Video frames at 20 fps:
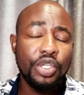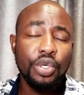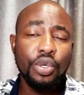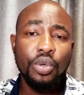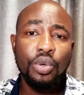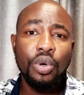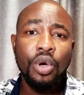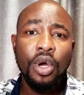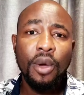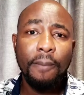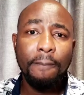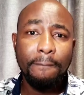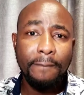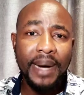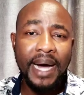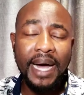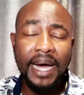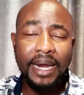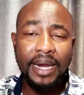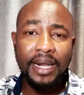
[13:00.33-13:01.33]
to
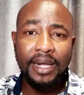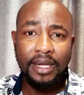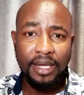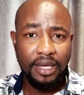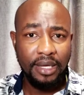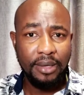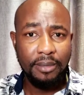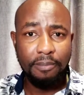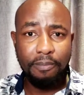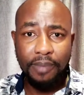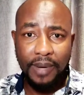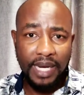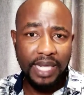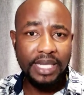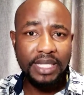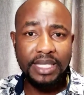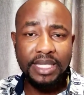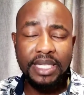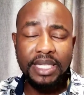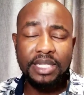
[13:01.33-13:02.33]
bad,
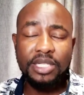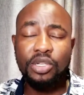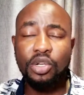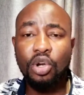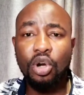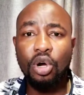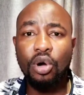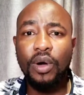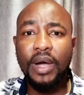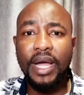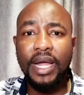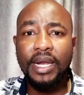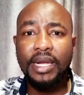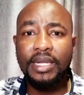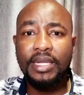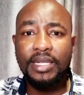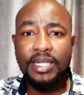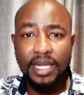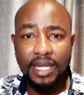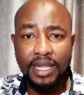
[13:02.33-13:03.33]
please just go
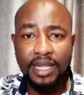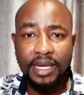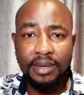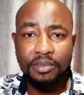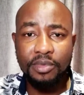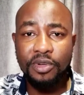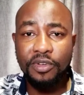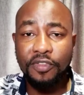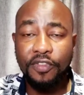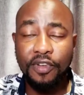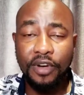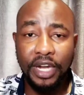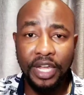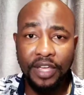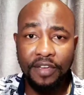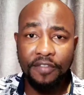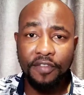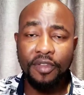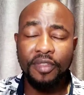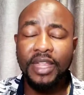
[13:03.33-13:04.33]
and tell them to
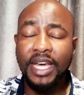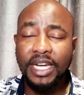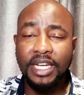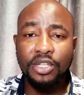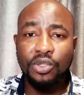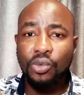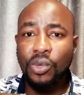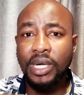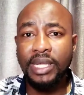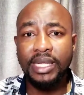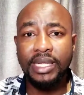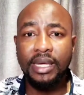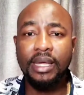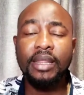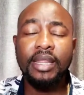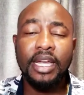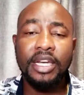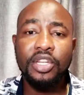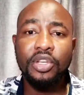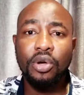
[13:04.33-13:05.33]
forgive you. That is one thing
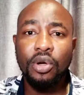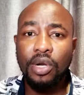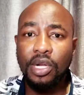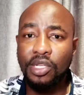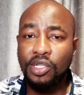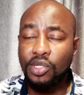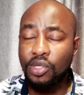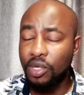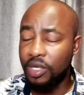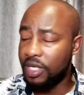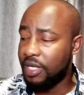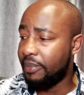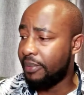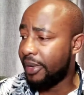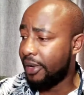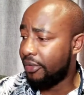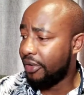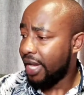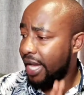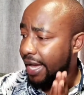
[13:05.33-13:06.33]
that he always talked
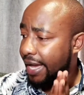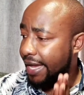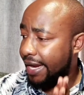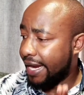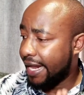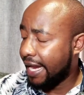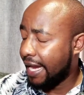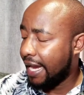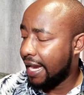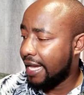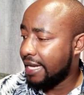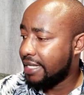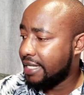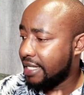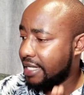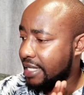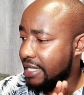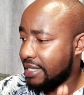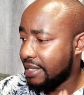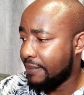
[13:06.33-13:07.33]
about, and I learned
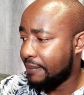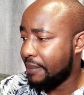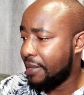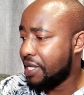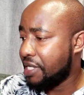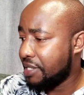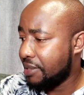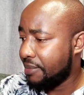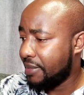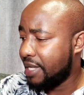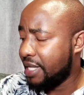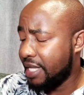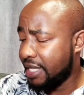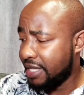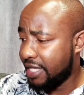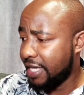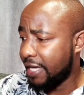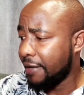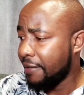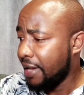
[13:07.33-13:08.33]
it as a major, major
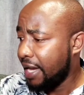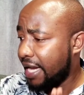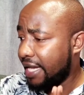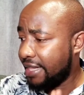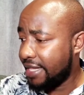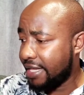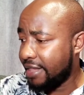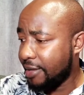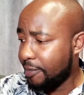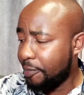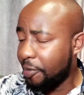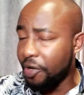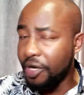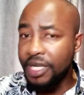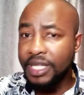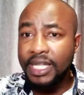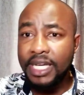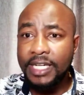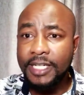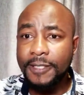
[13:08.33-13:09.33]
thing. And the other
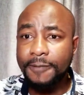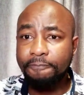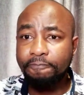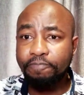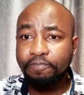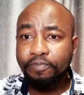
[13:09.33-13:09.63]
point that